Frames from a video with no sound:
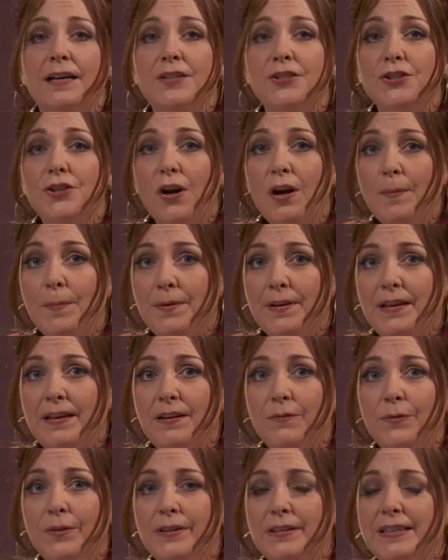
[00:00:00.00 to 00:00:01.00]

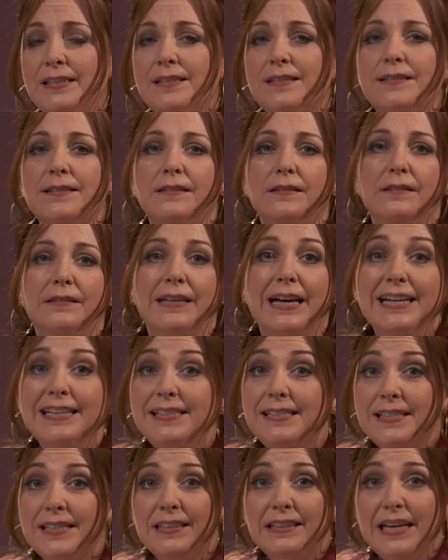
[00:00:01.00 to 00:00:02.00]
Sharpening really just
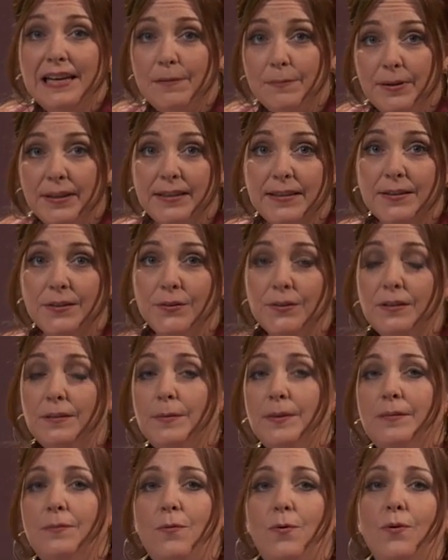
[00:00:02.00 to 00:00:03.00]
lightens the light pixel a
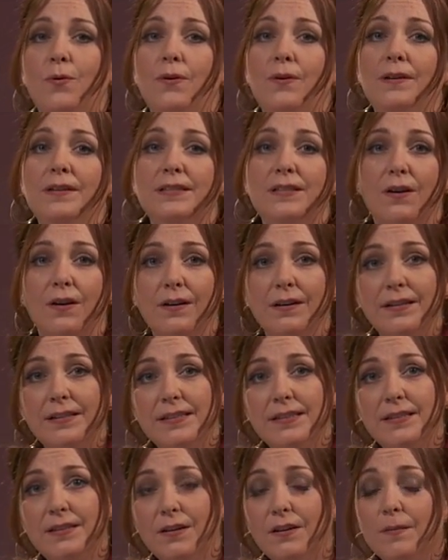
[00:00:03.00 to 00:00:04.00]
little bit more and
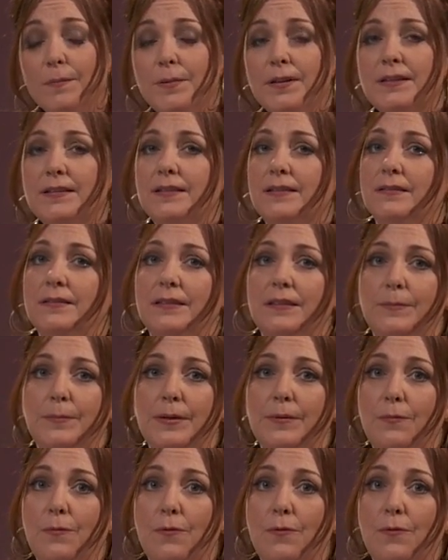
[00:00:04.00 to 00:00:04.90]
darkens the dark pixel a little bit